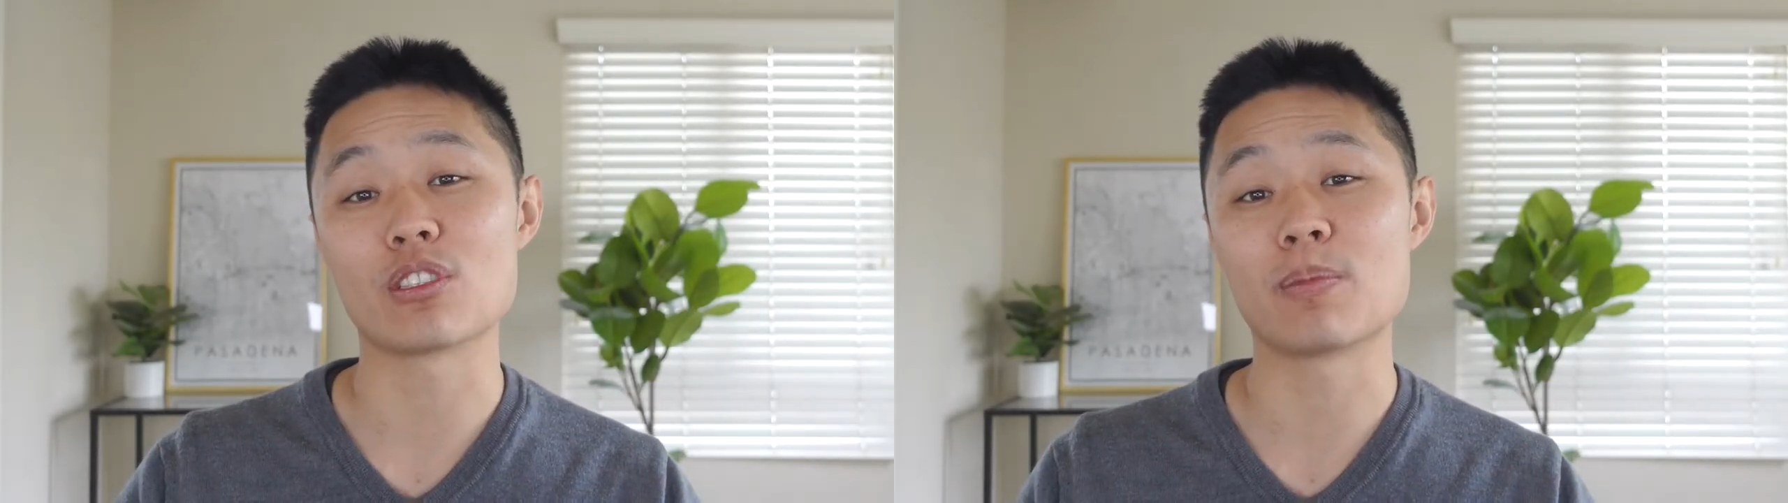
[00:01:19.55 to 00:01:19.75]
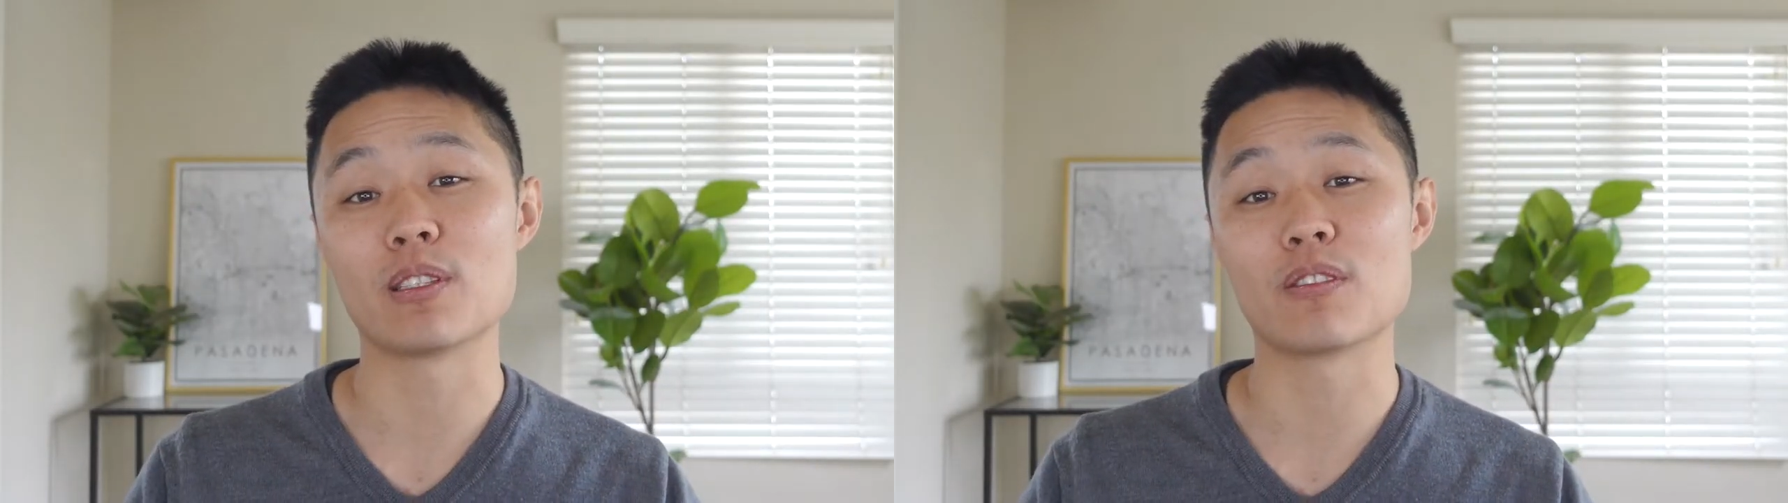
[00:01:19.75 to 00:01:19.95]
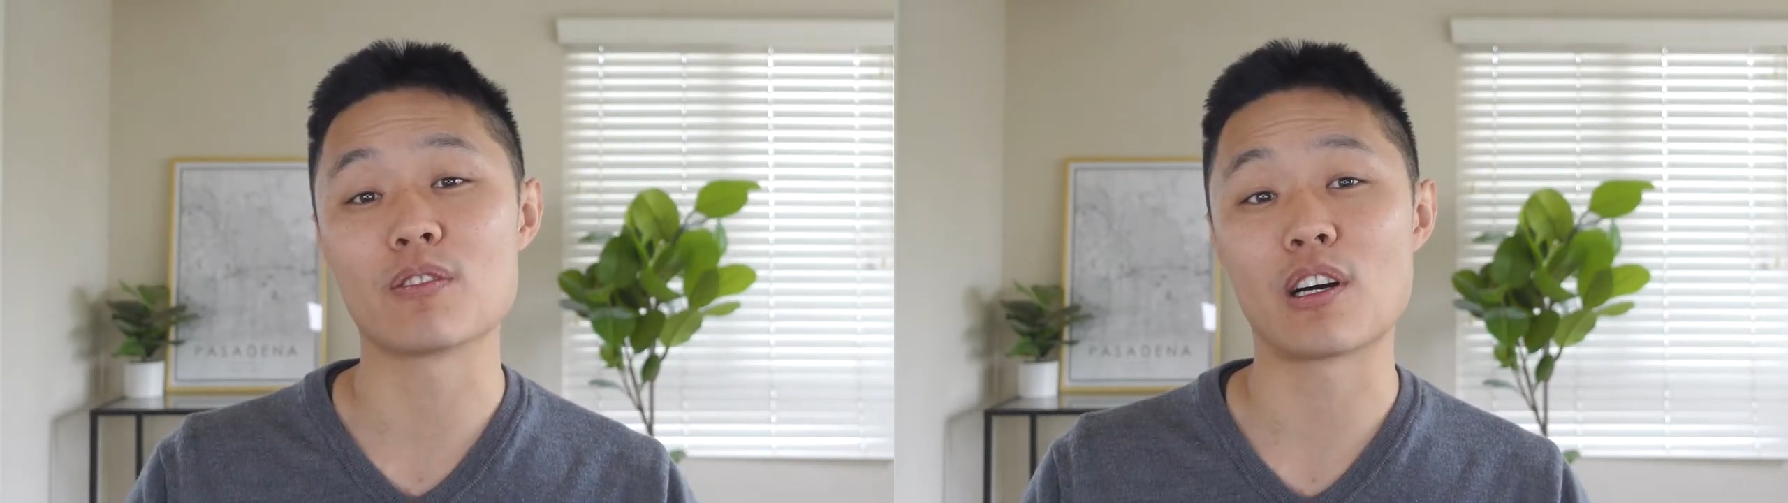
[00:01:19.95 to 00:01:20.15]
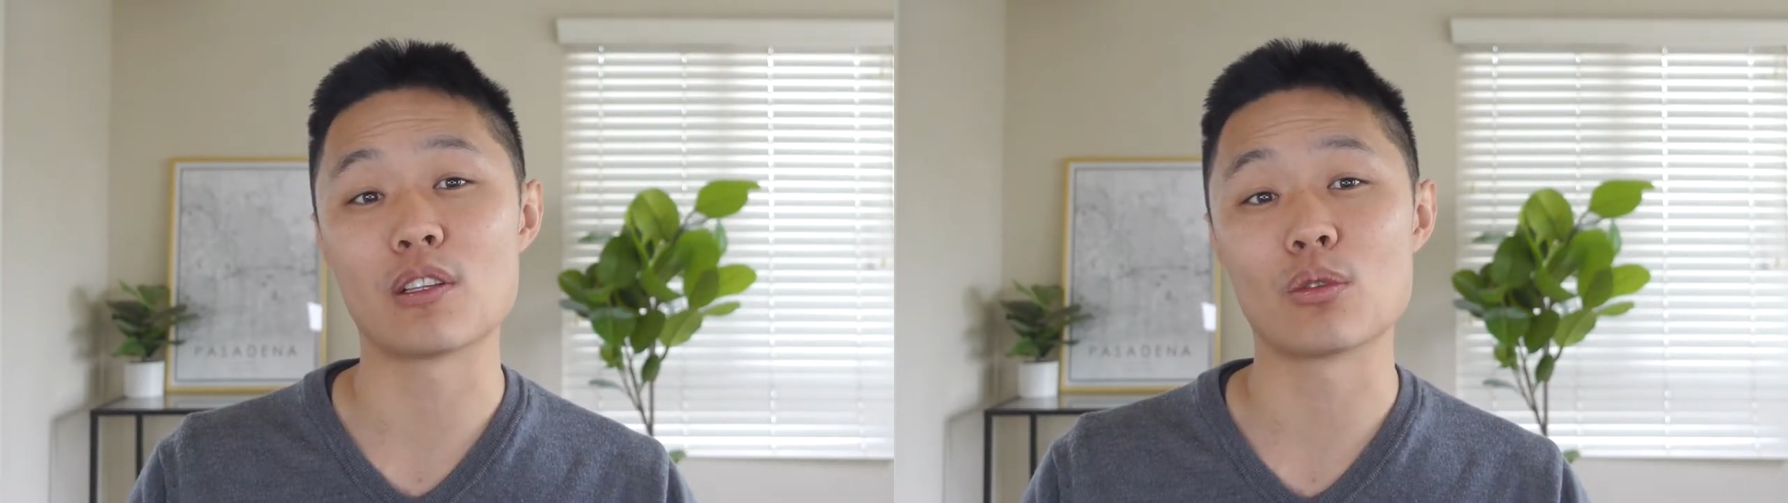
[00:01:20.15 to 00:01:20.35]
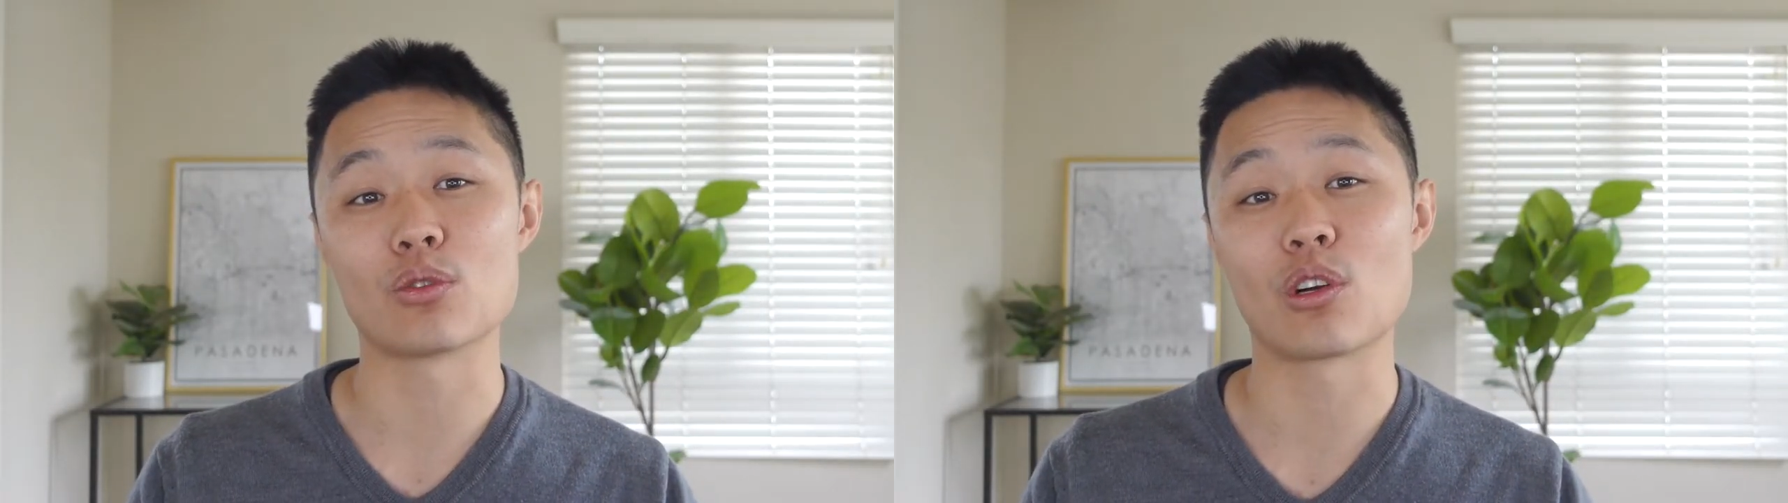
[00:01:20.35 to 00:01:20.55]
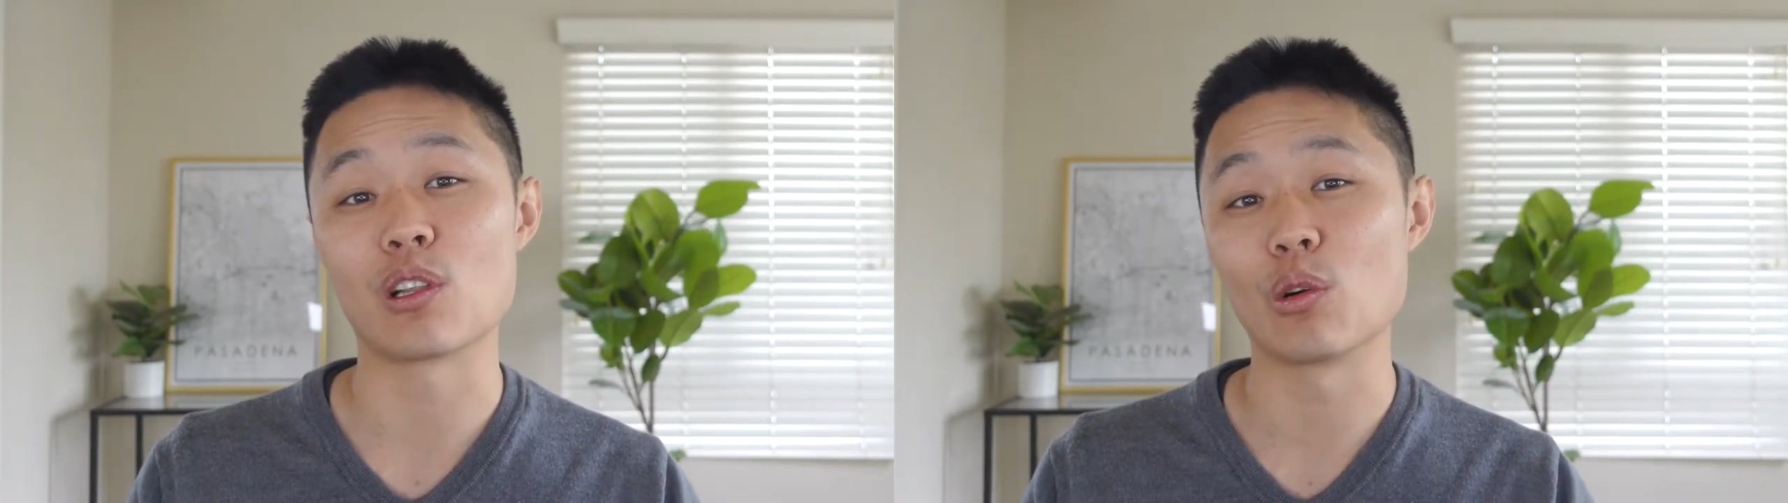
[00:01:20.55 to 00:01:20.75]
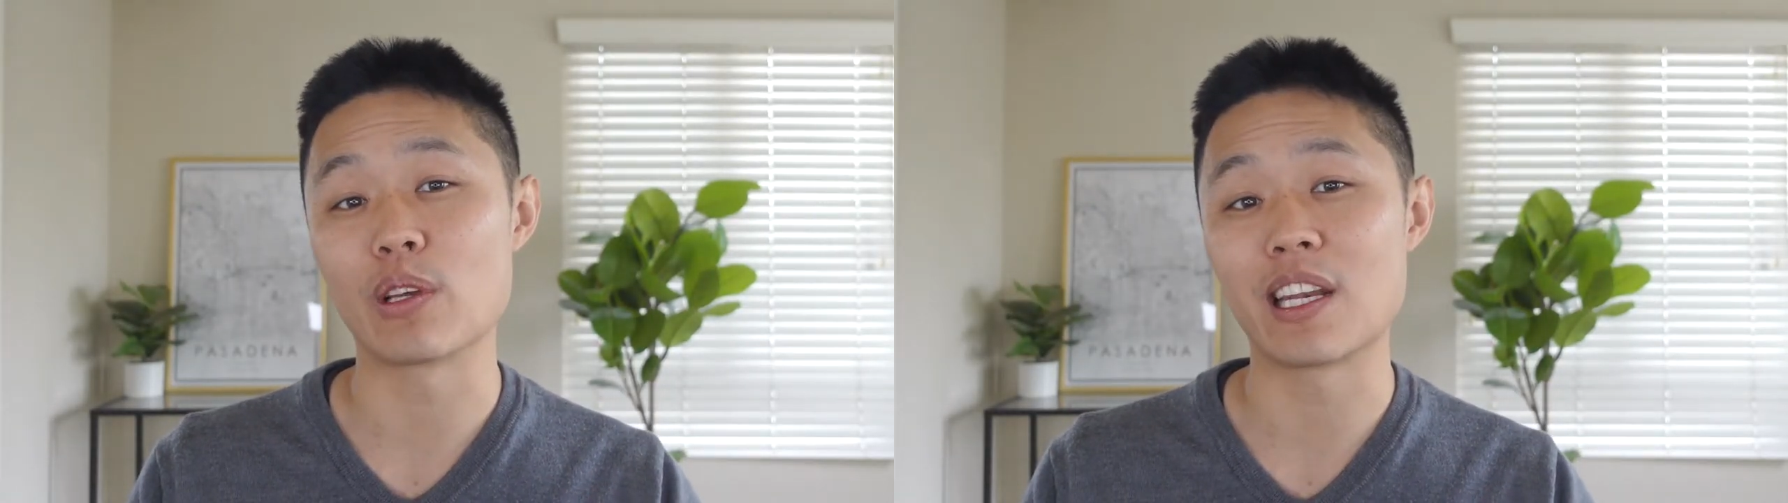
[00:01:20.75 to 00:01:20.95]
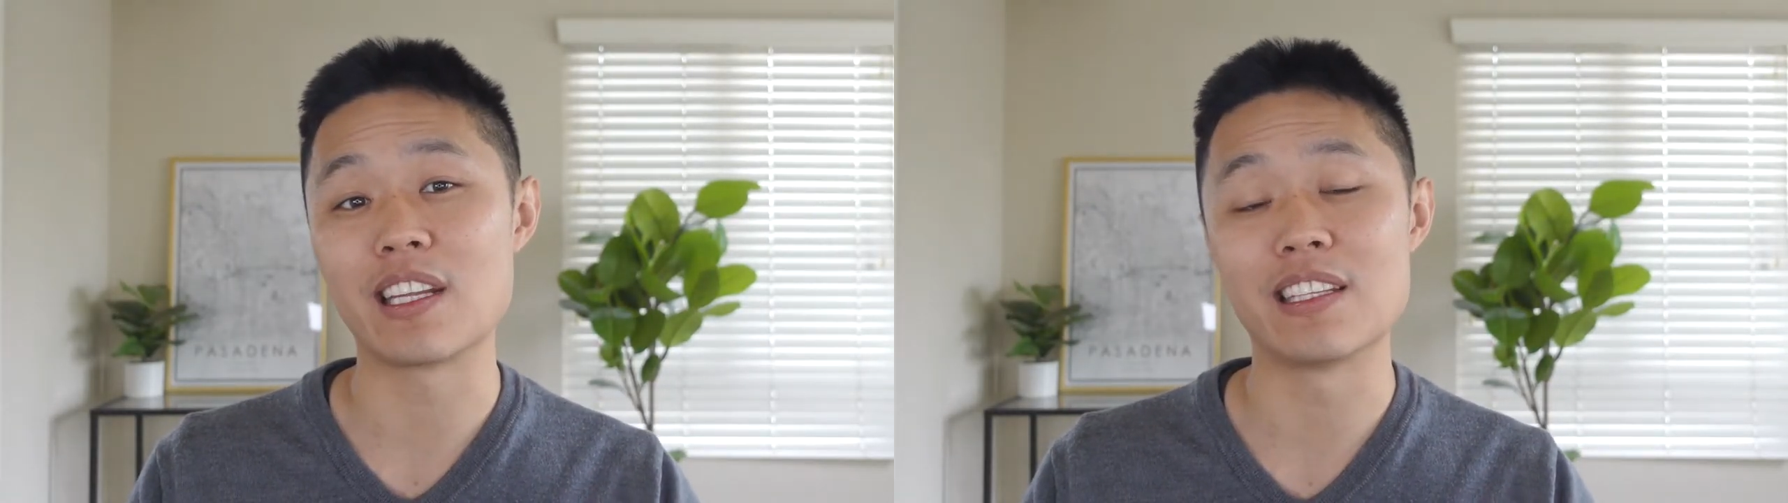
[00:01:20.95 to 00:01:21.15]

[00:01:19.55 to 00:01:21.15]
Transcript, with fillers: expensive condos are located